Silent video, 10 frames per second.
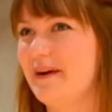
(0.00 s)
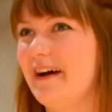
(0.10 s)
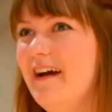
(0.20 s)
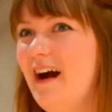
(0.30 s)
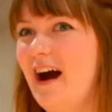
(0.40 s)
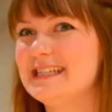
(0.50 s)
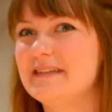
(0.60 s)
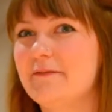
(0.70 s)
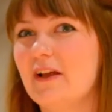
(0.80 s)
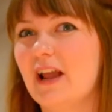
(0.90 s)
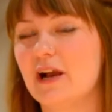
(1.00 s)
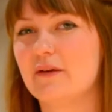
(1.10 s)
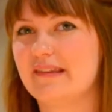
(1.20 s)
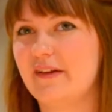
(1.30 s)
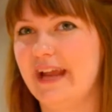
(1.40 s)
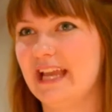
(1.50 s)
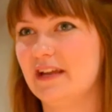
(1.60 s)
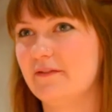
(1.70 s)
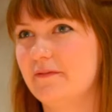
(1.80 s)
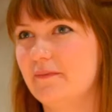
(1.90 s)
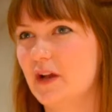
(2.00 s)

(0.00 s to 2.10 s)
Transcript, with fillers: but I didn't feel like I was doing any of